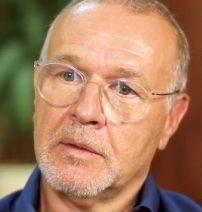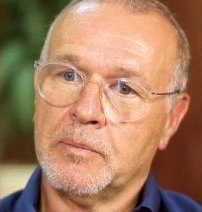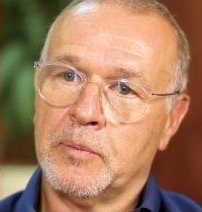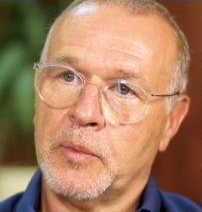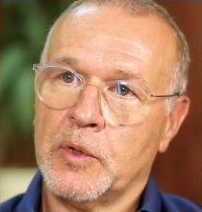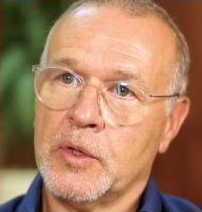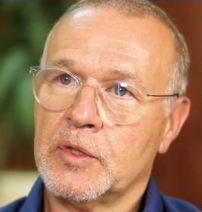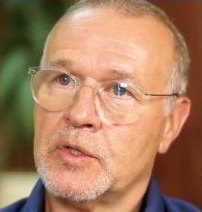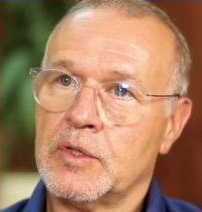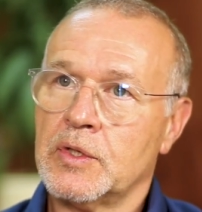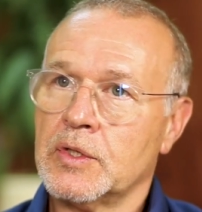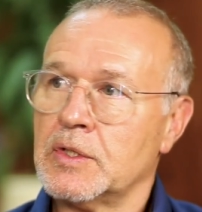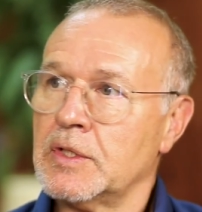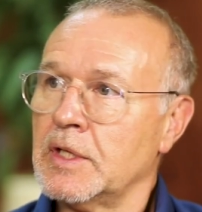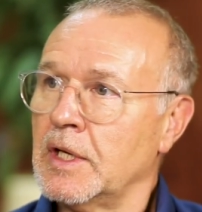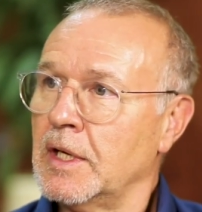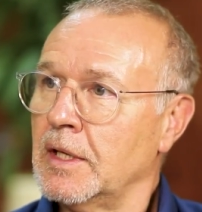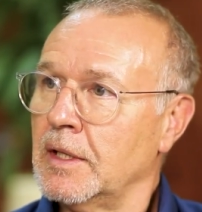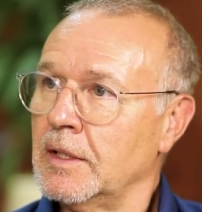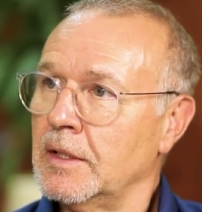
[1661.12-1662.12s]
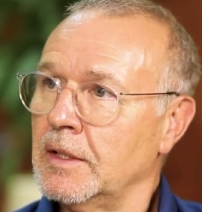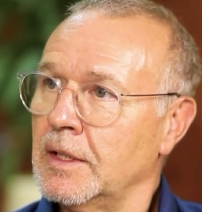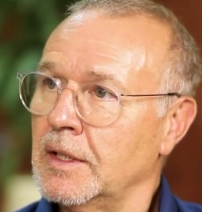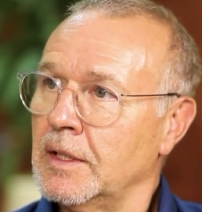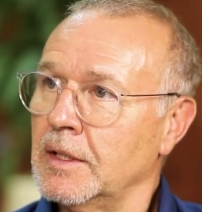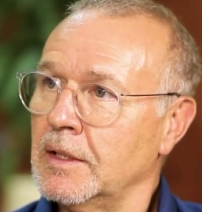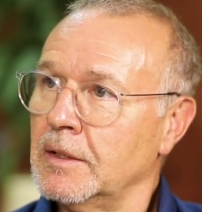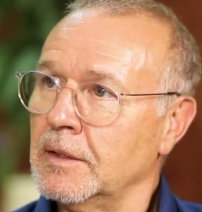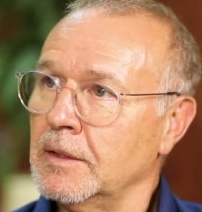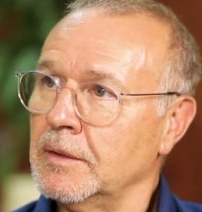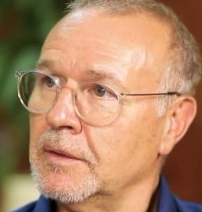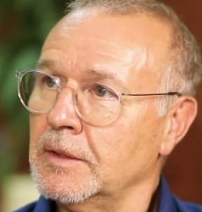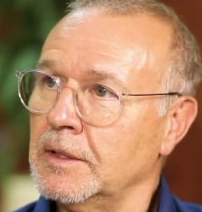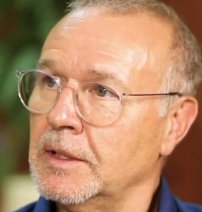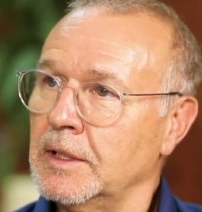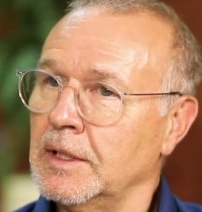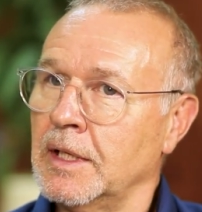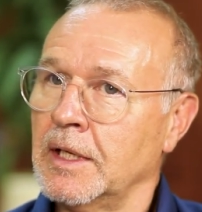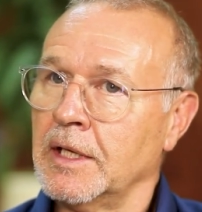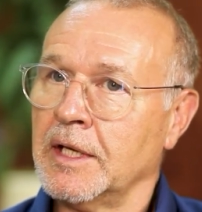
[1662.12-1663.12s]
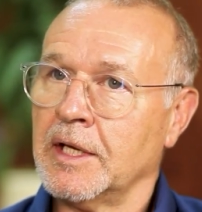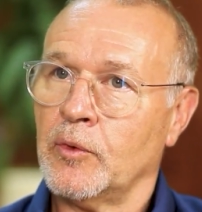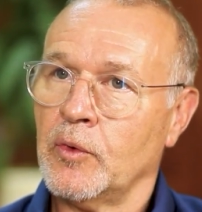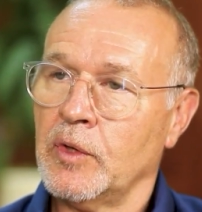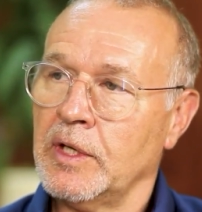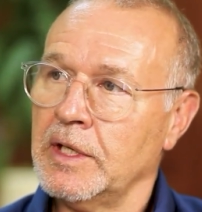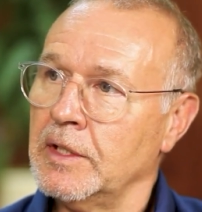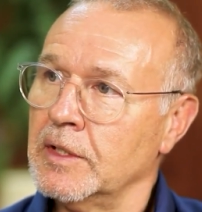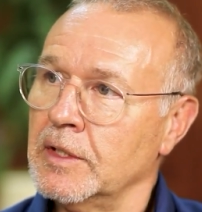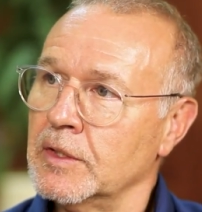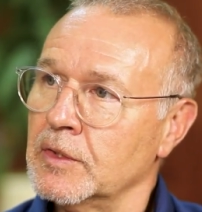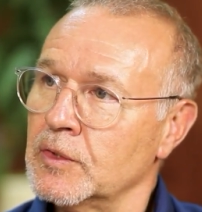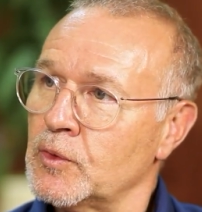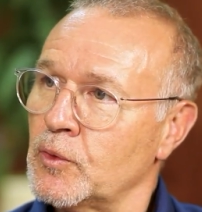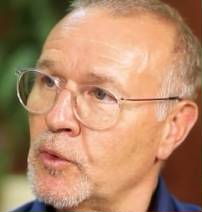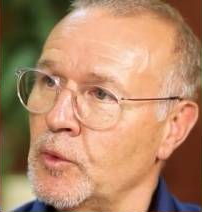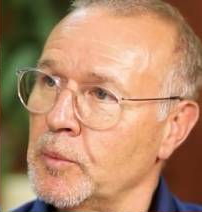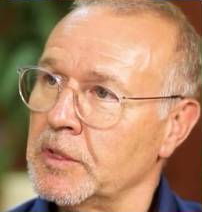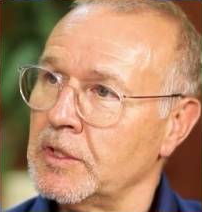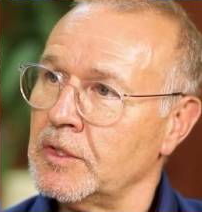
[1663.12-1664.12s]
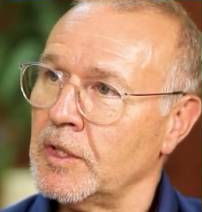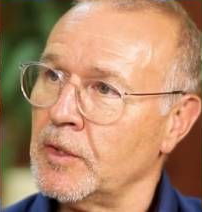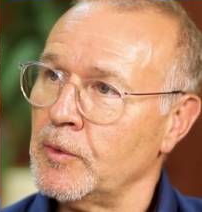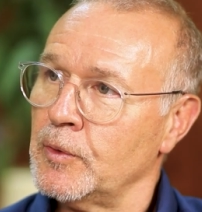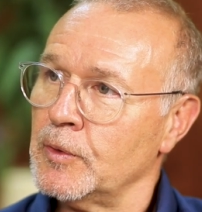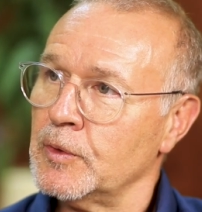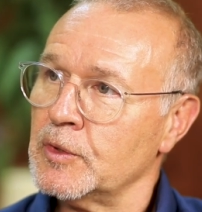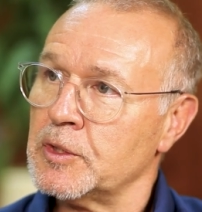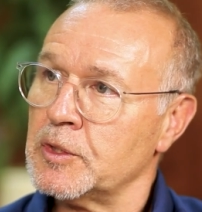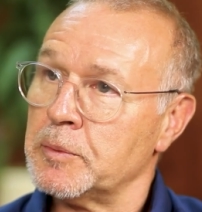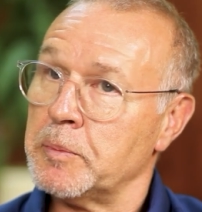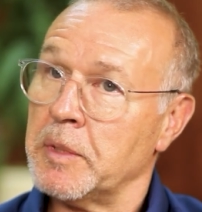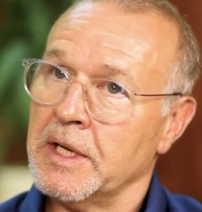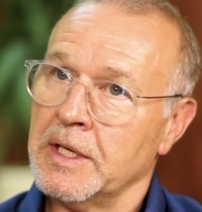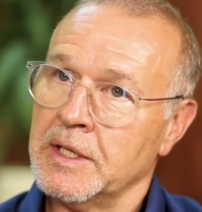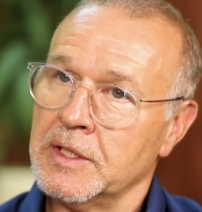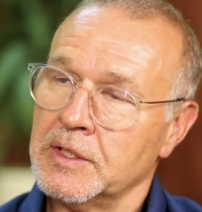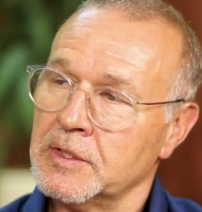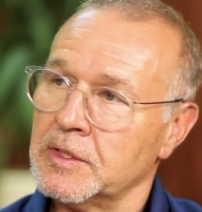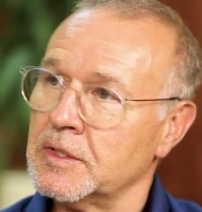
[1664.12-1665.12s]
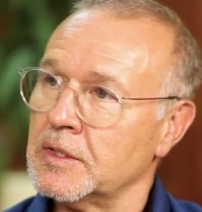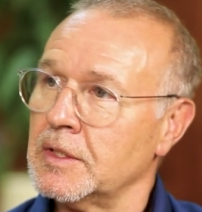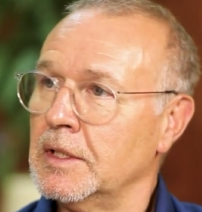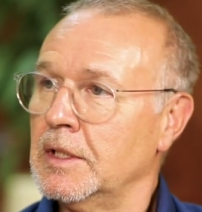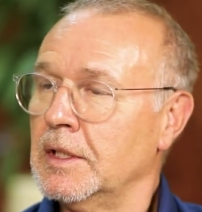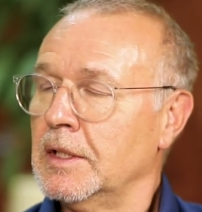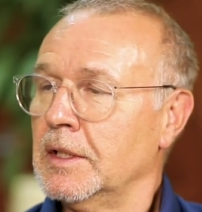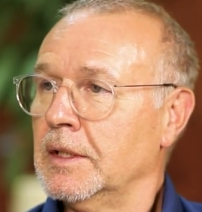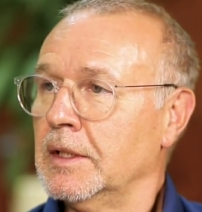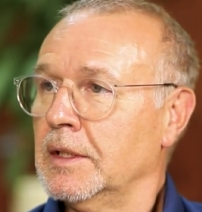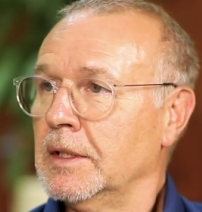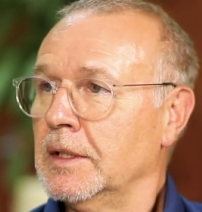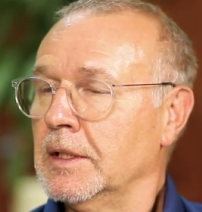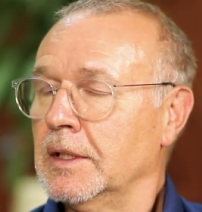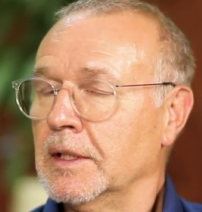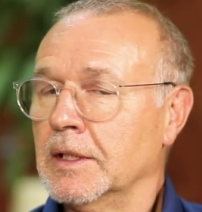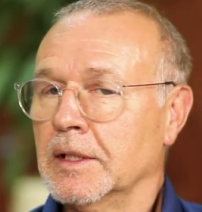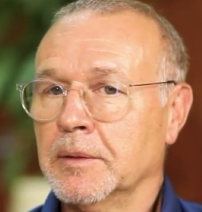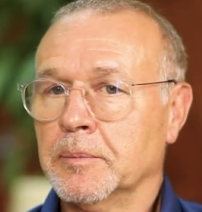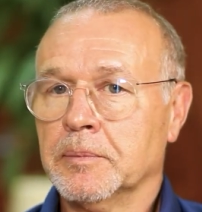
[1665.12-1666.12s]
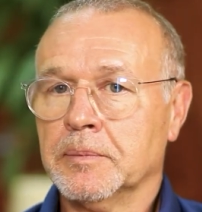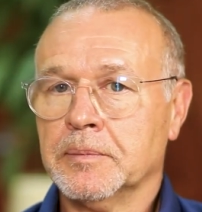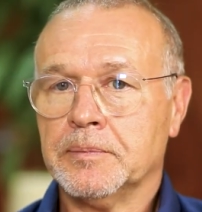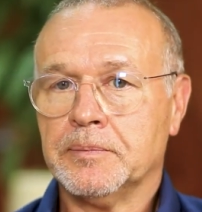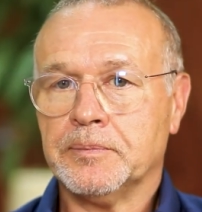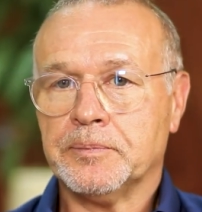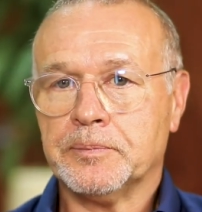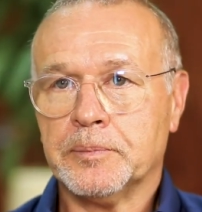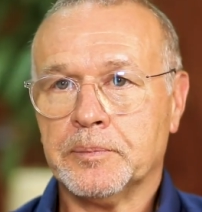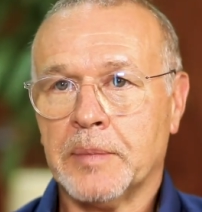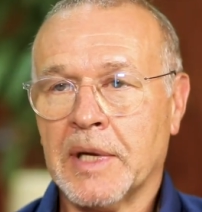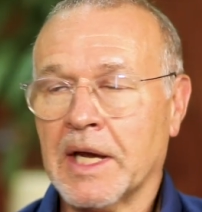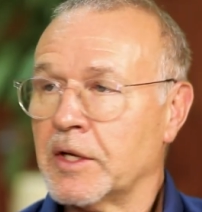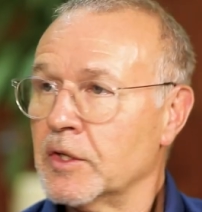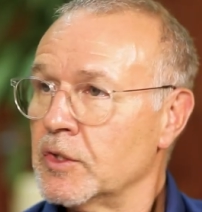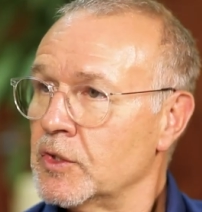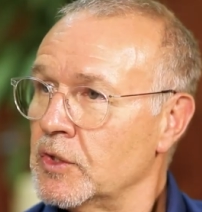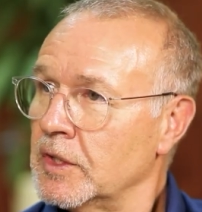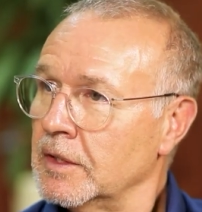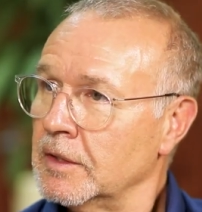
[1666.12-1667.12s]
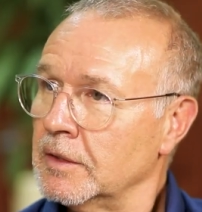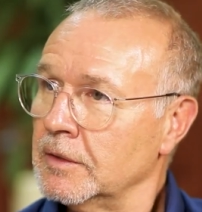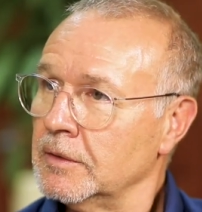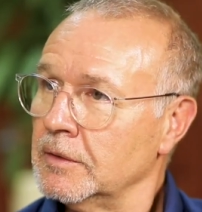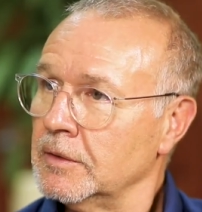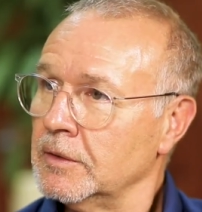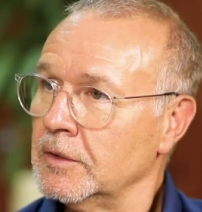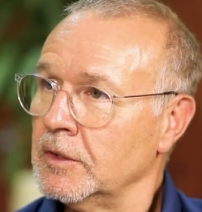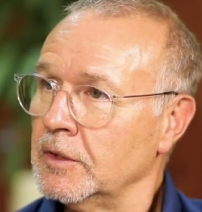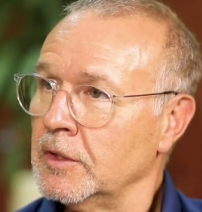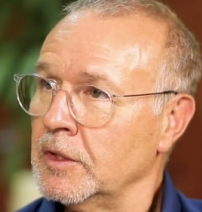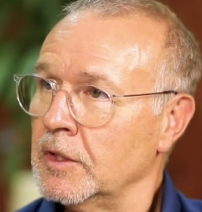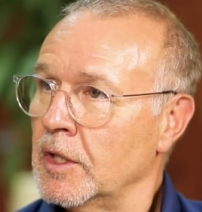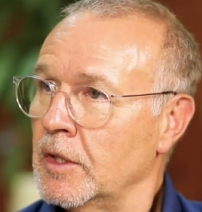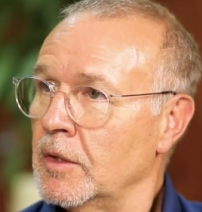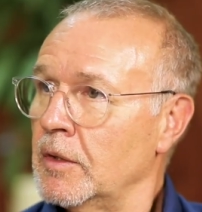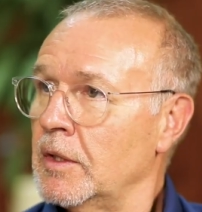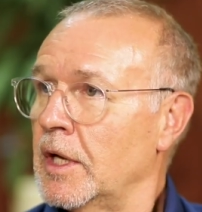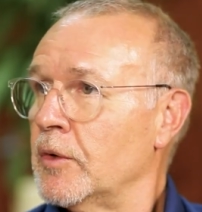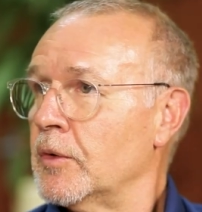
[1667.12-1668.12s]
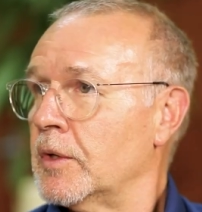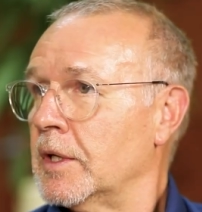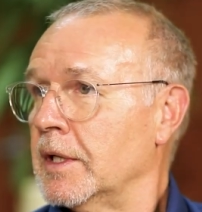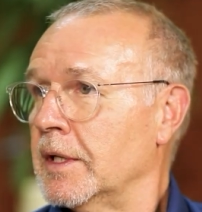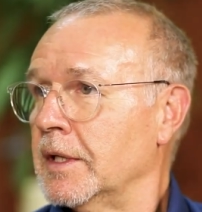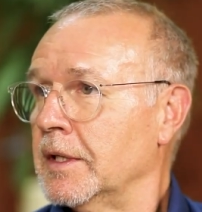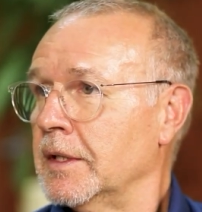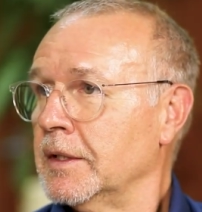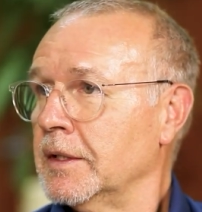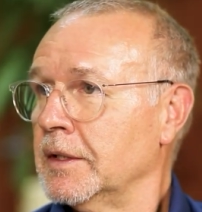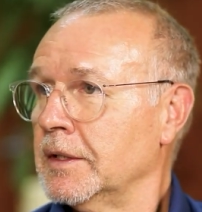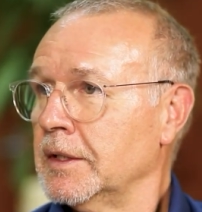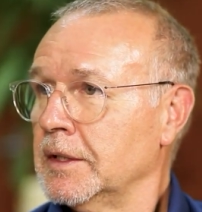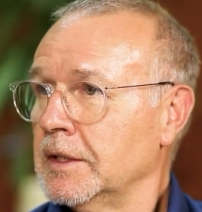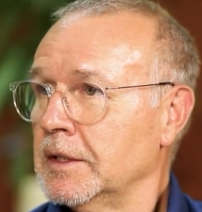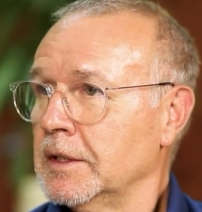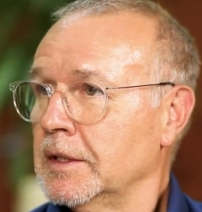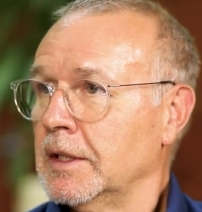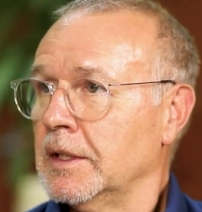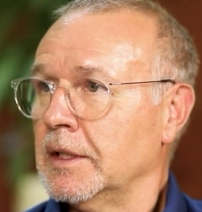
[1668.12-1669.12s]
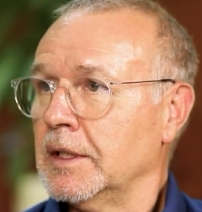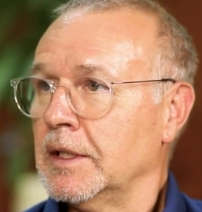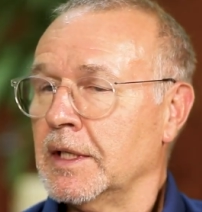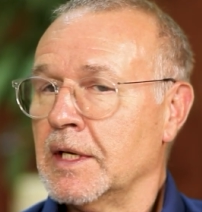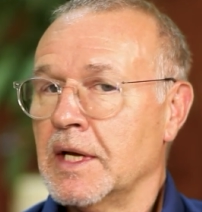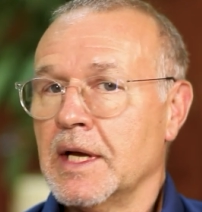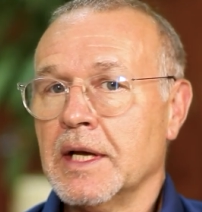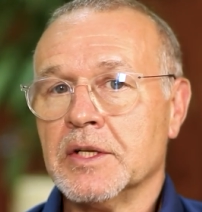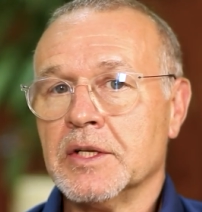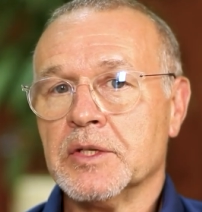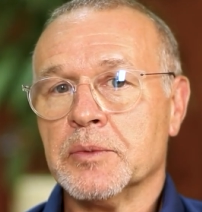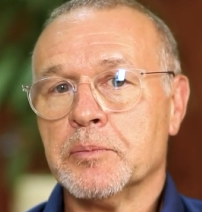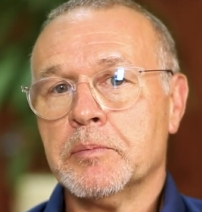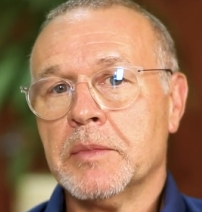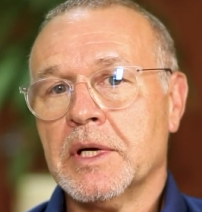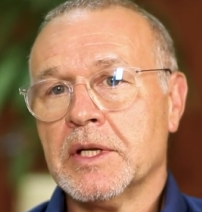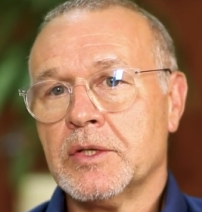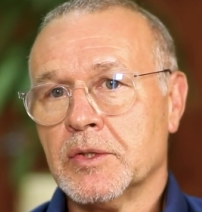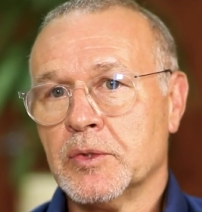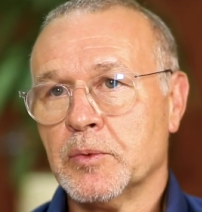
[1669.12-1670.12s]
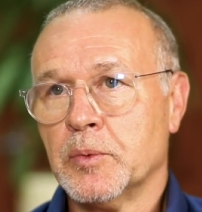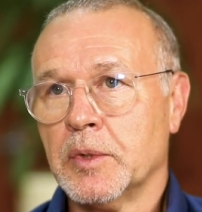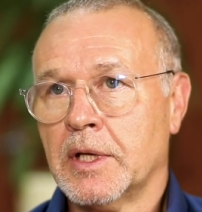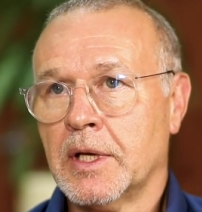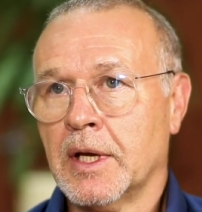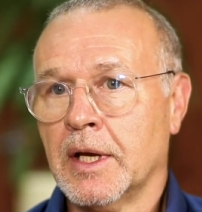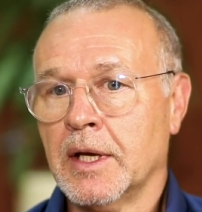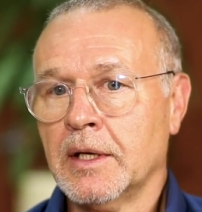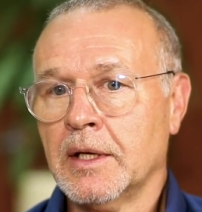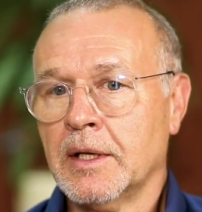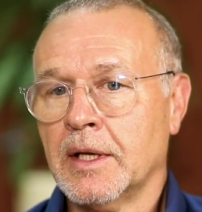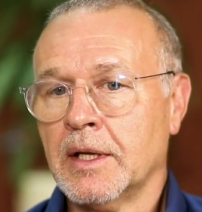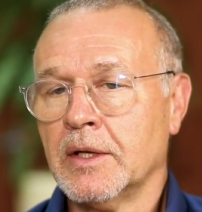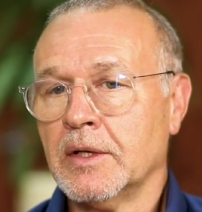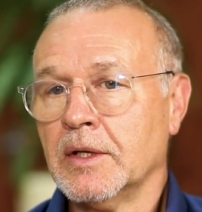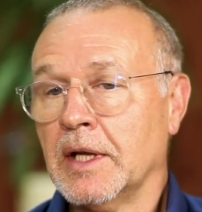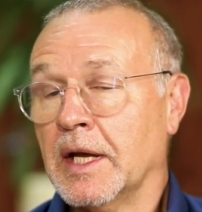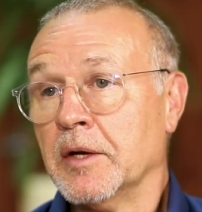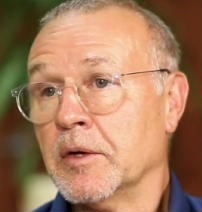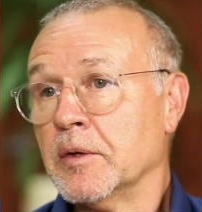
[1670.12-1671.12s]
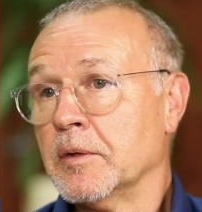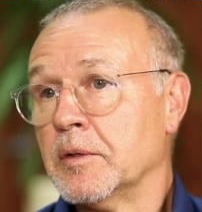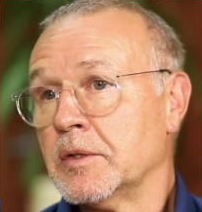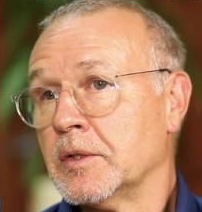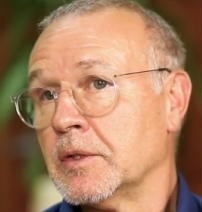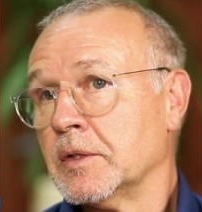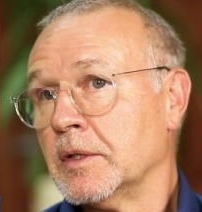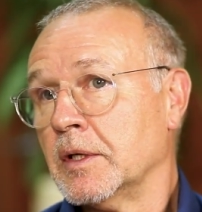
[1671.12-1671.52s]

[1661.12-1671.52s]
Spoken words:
purchase our ingredients, raw materials, spares, packaging, locally, as much as we can, and